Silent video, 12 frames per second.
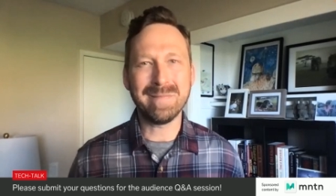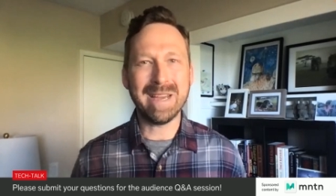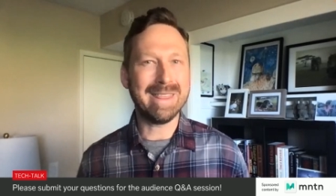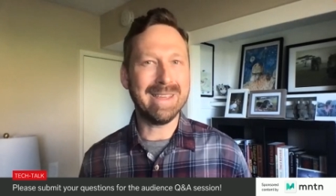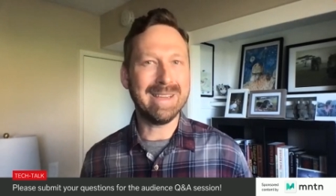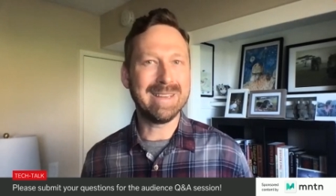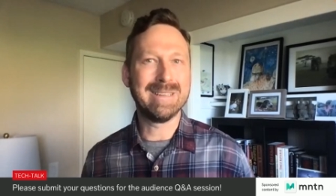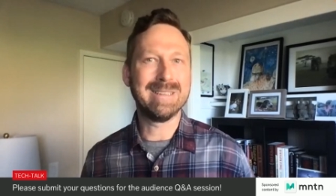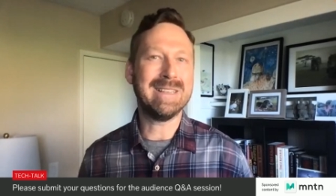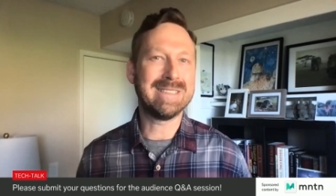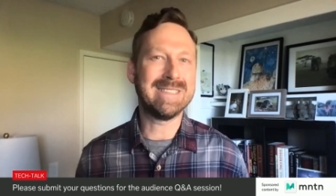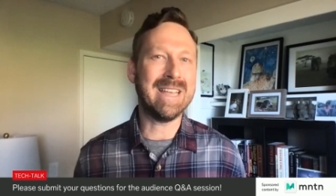I think
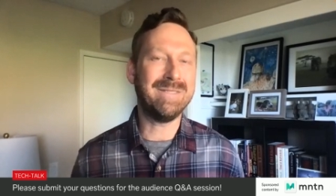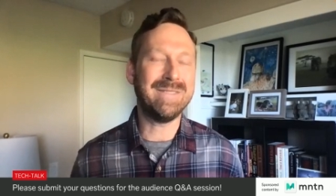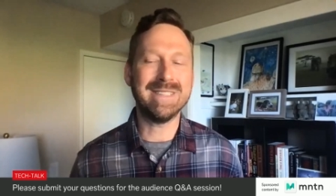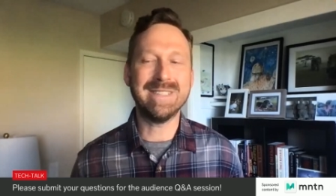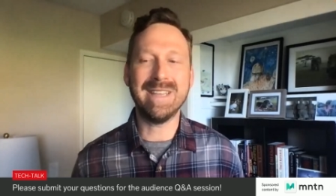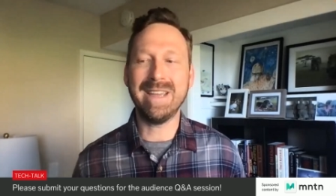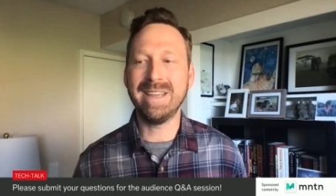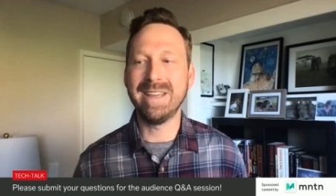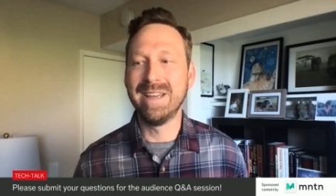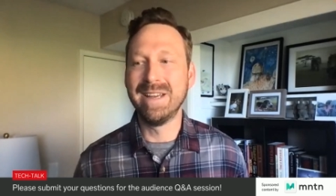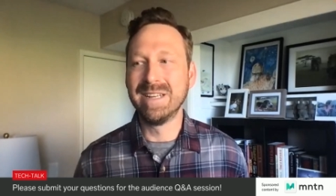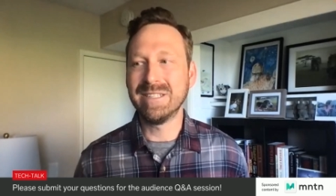that's safe to say.
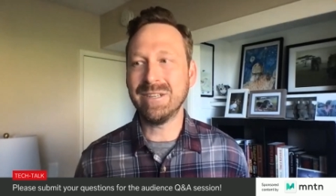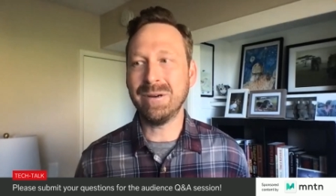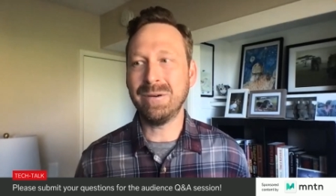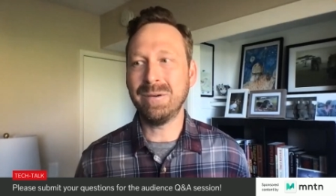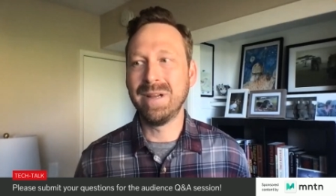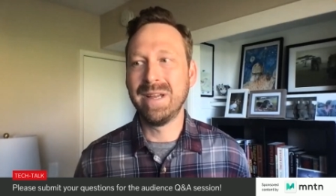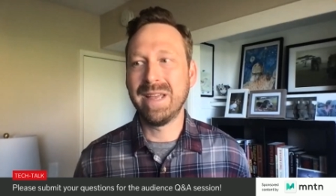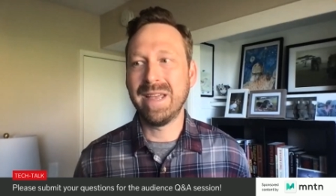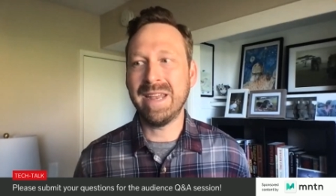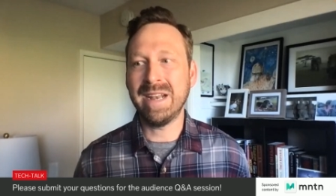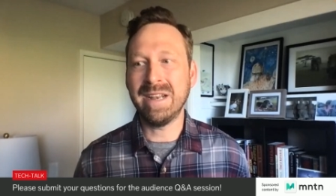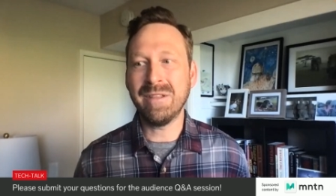So
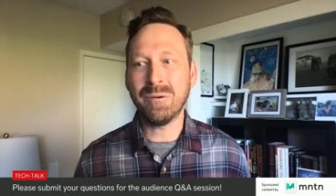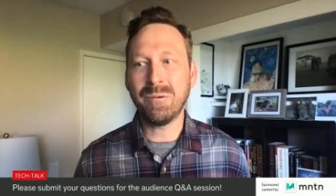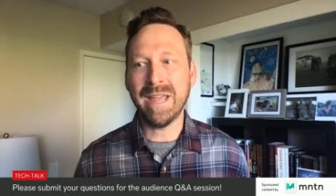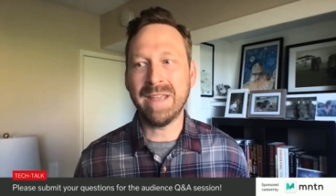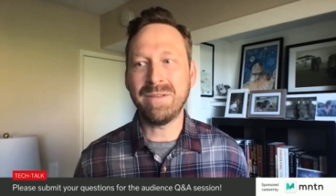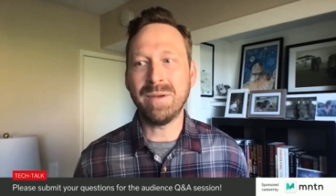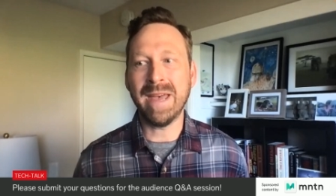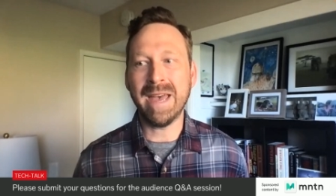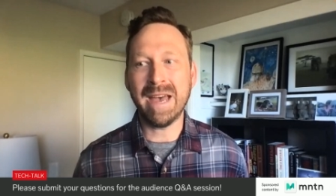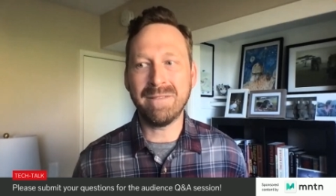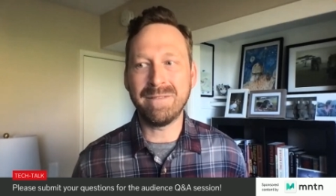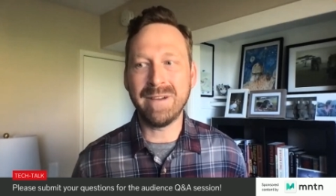in another way, if you
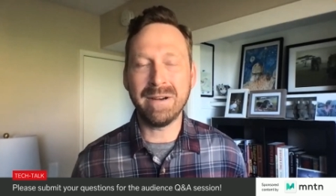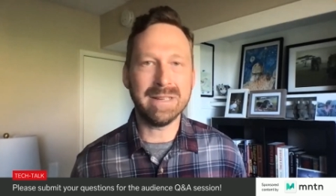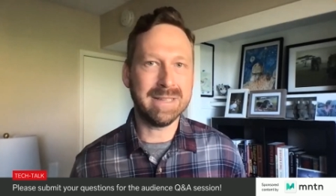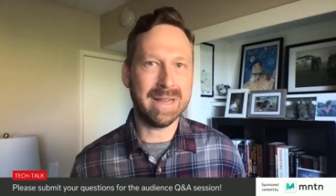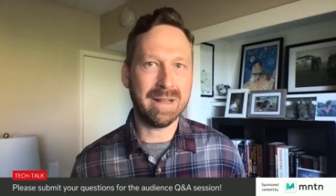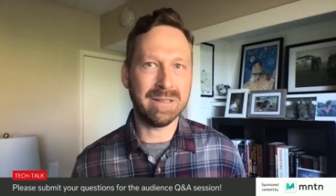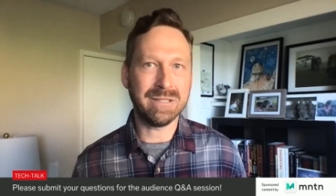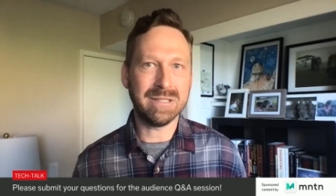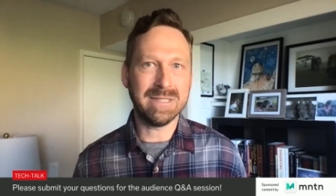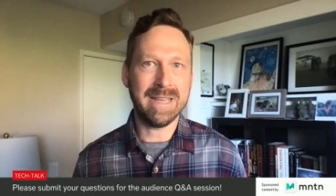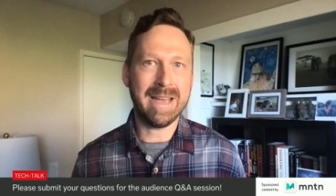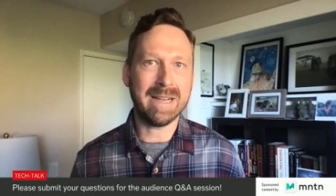have very
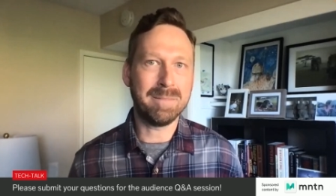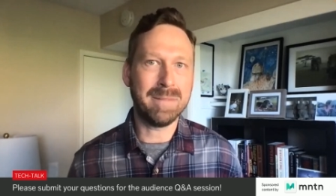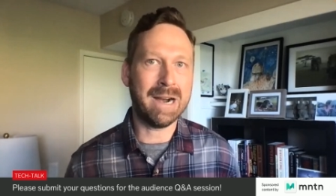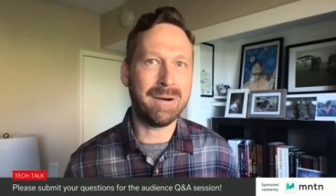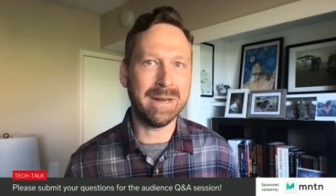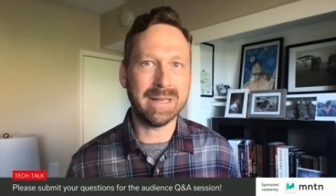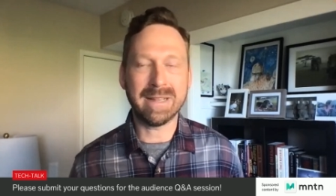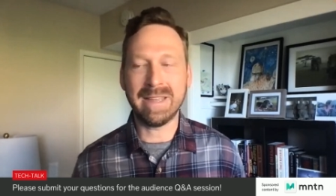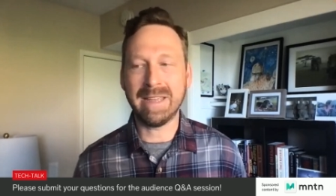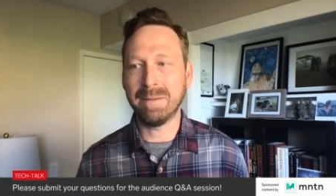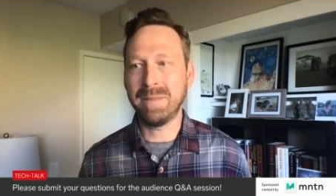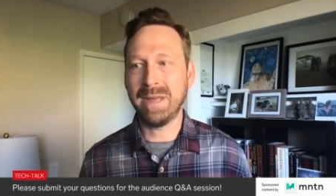intelligent tech powering a
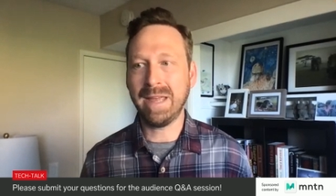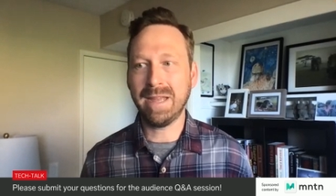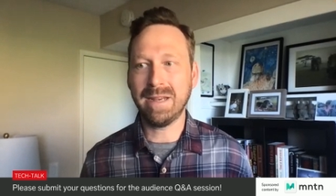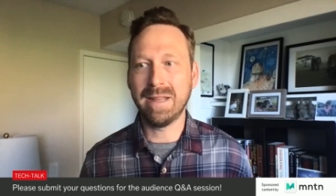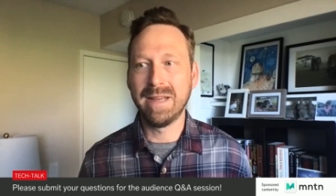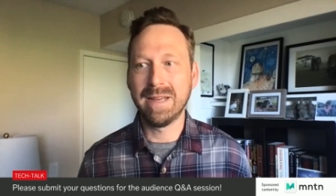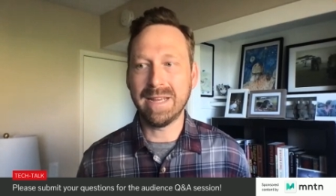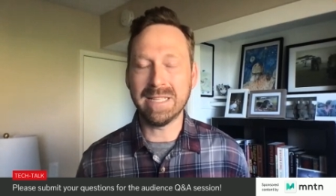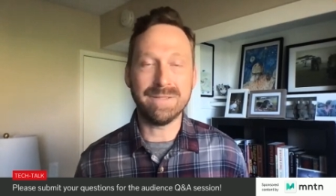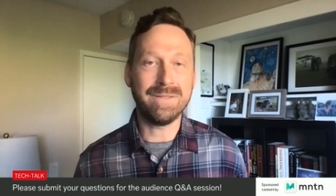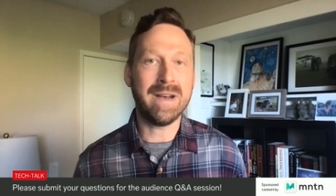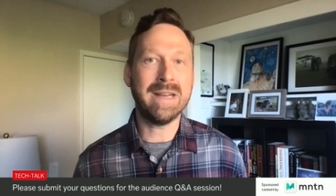campaign,
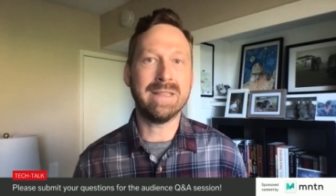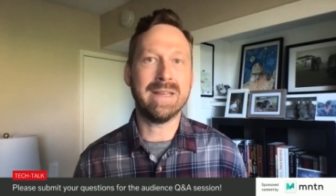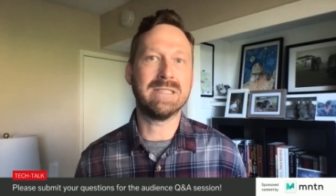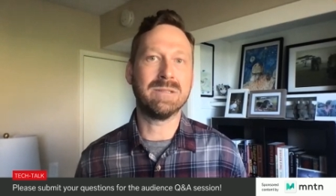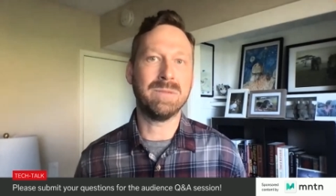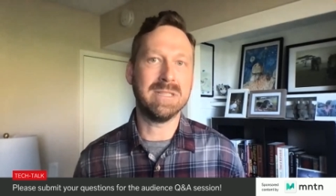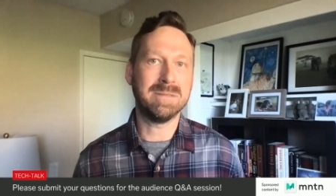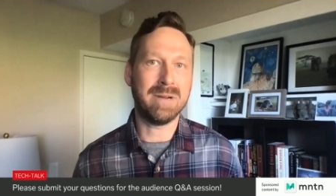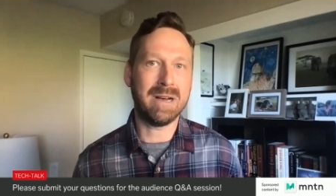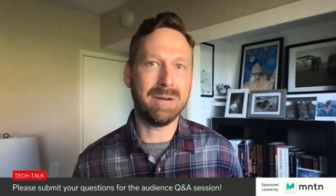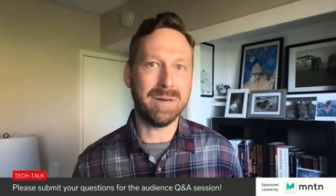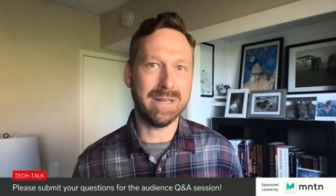it's finding that sweet
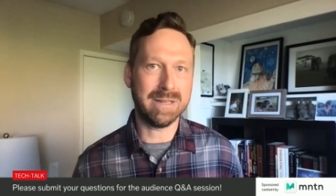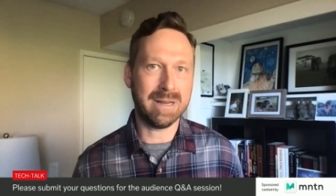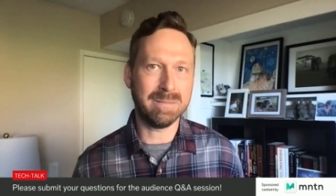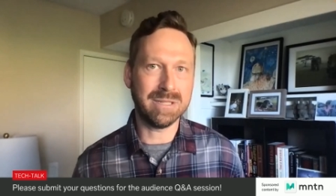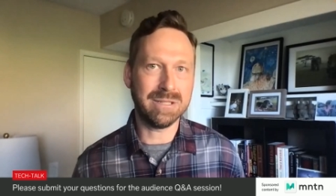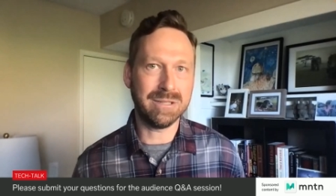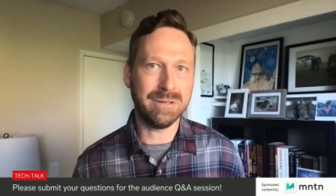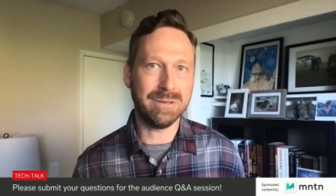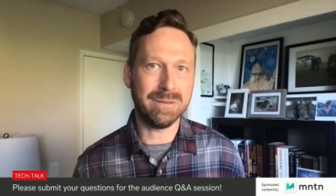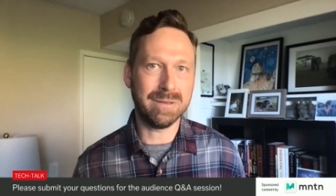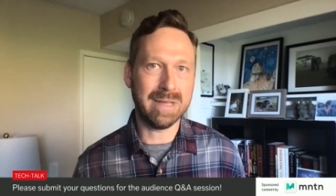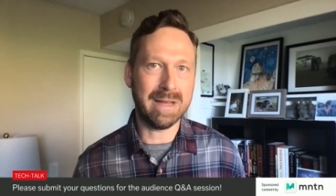spot when it comes
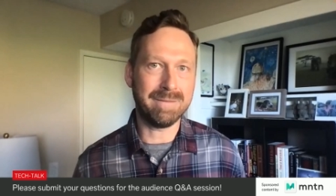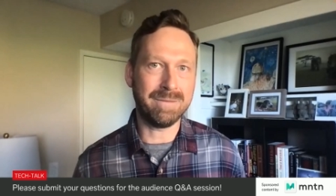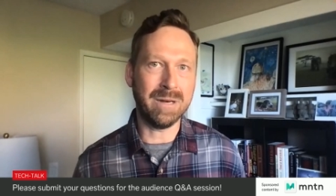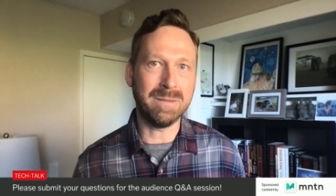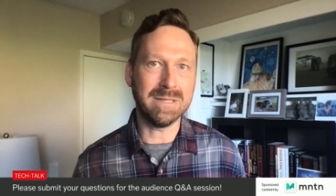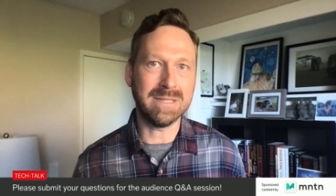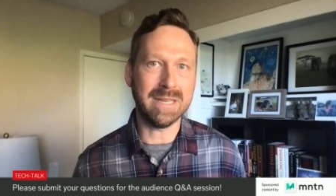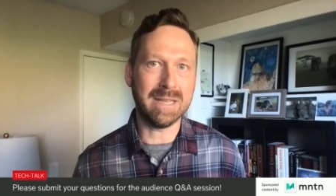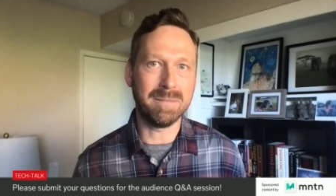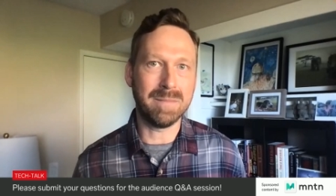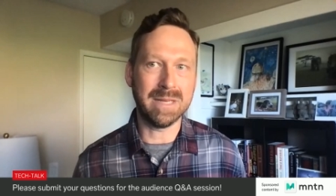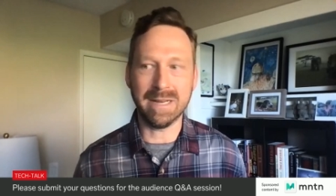to that
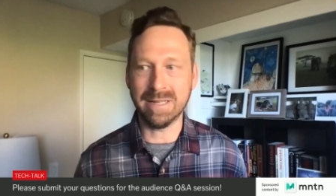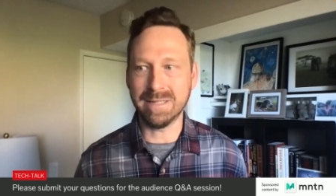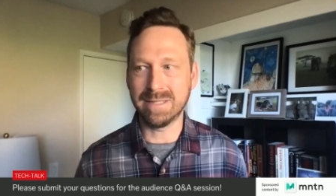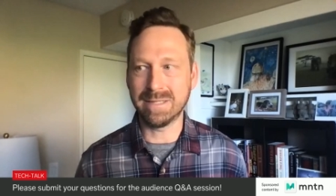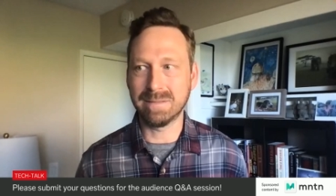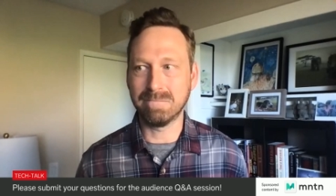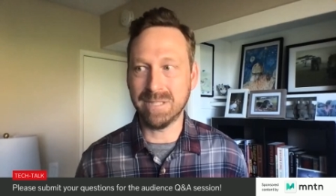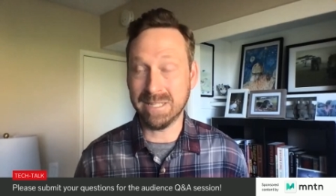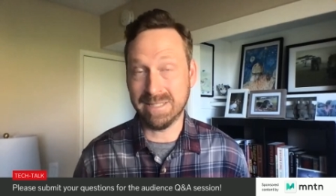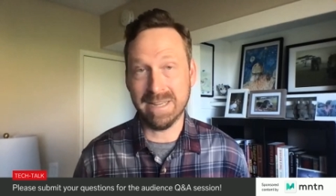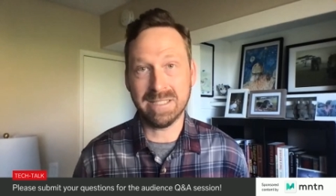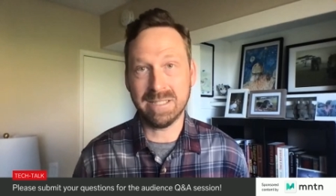frequency, because
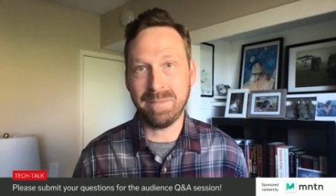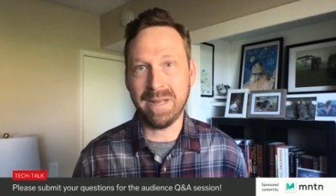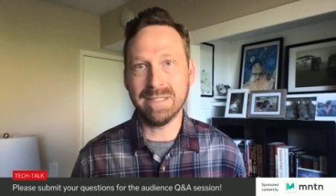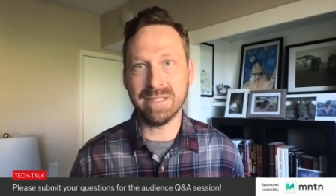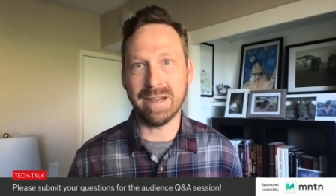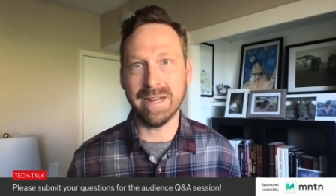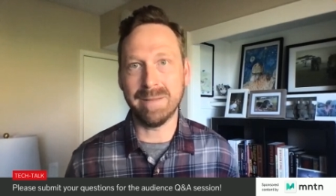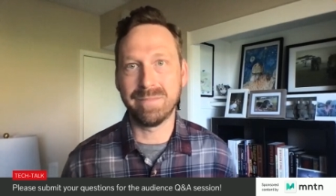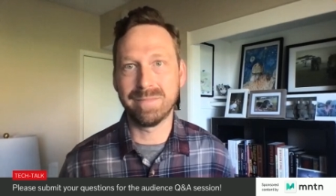success depends on it.